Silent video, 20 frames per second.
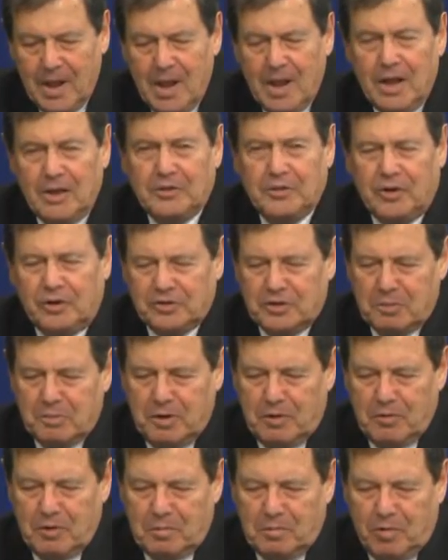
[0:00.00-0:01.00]
It's also
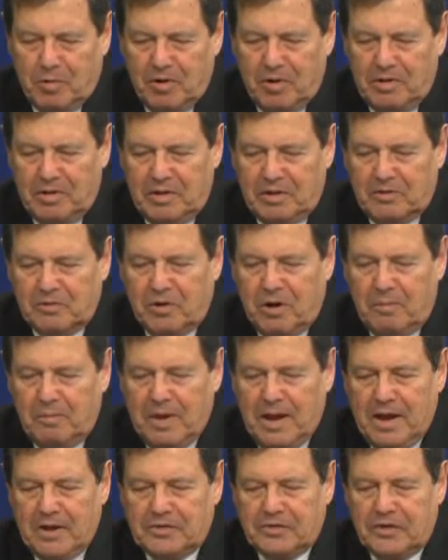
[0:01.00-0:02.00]
been reported that Trump
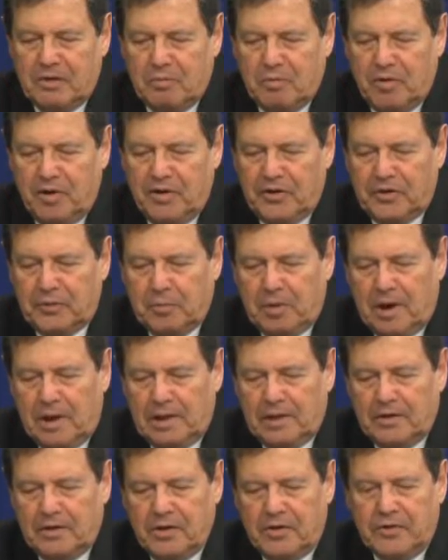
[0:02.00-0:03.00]
asked a British
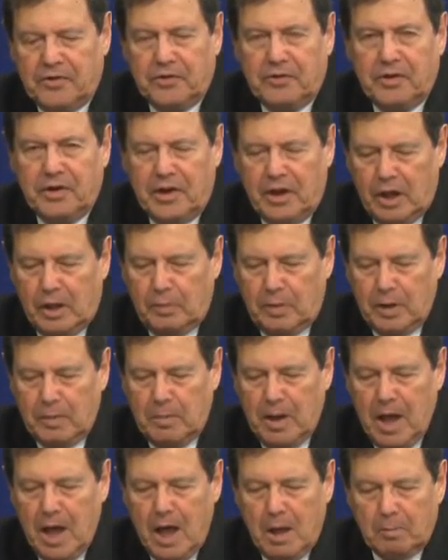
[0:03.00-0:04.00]
politician to help him
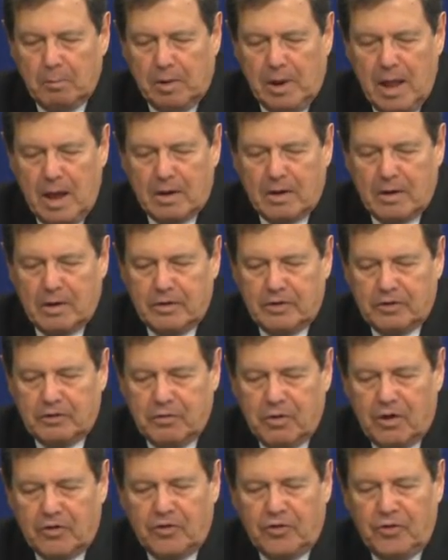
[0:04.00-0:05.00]
block
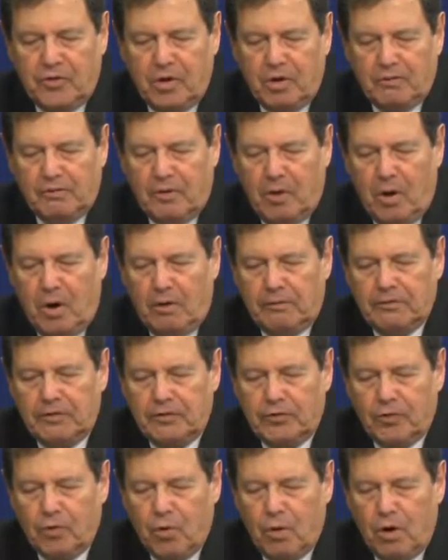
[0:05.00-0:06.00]
construction of
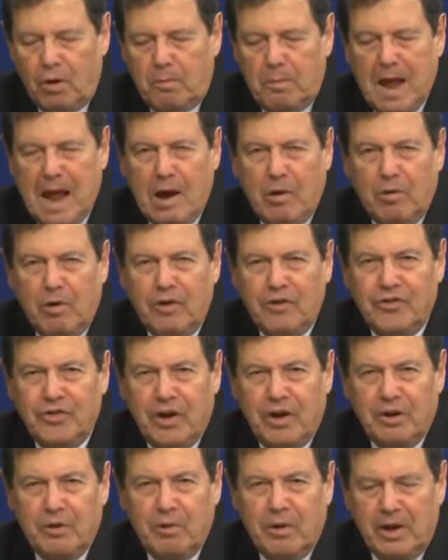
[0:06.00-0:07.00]
offshore
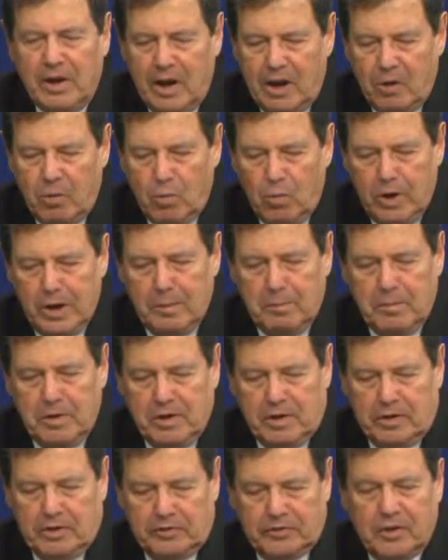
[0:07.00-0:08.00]
power-generating
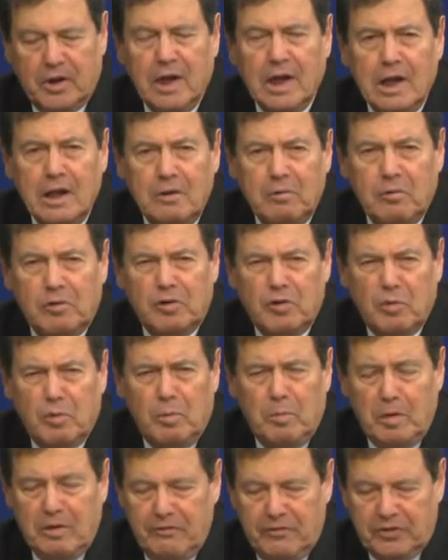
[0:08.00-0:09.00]
windmills, which would
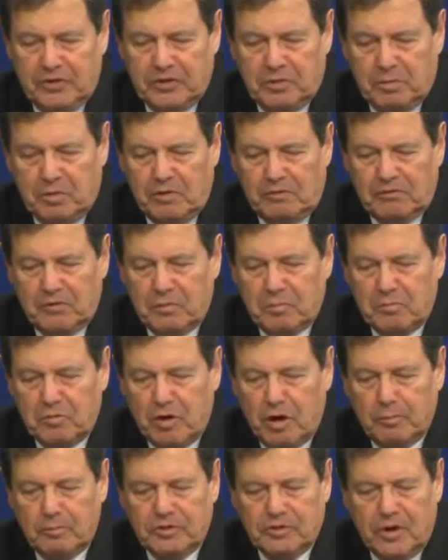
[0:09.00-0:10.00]
be visible from
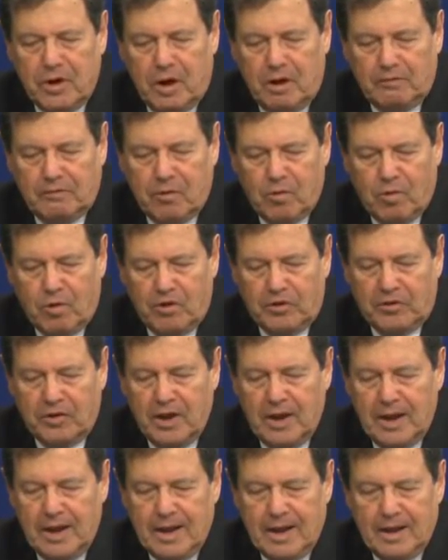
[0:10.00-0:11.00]
Trump's golf course
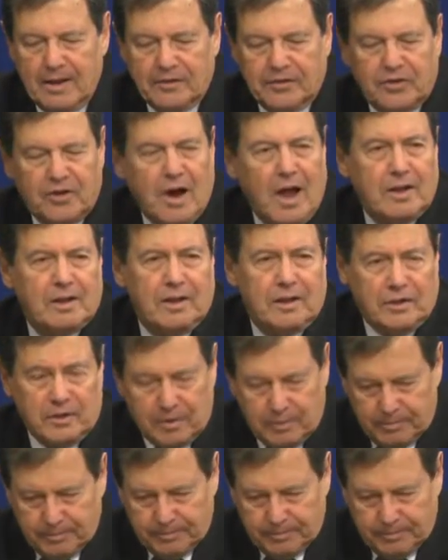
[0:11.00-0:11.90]
in Scotland.